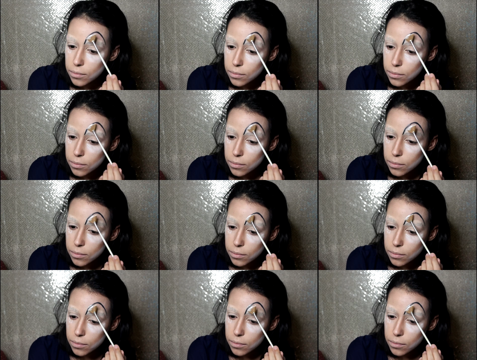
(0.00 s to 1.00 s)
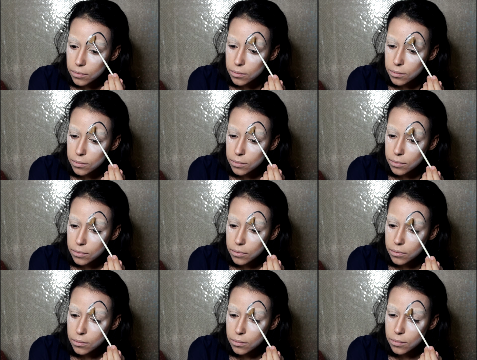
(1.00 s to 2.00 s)

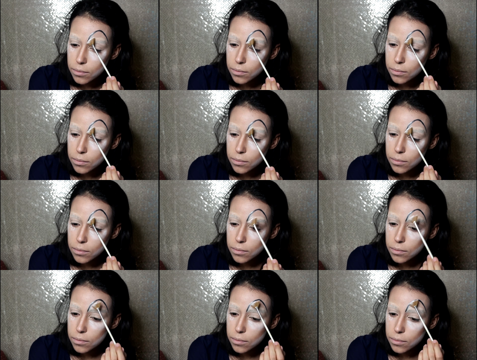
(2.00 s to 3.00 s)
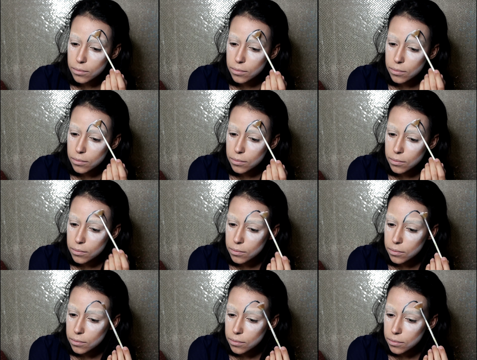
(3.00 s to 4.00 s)

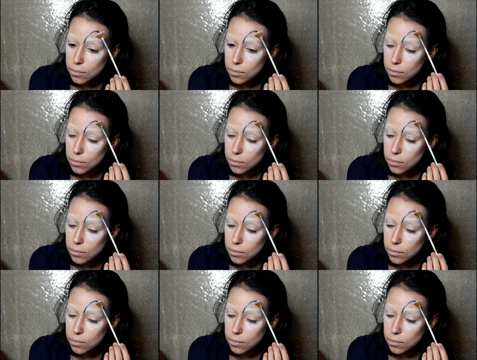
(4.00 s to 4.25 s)
(no one is talking)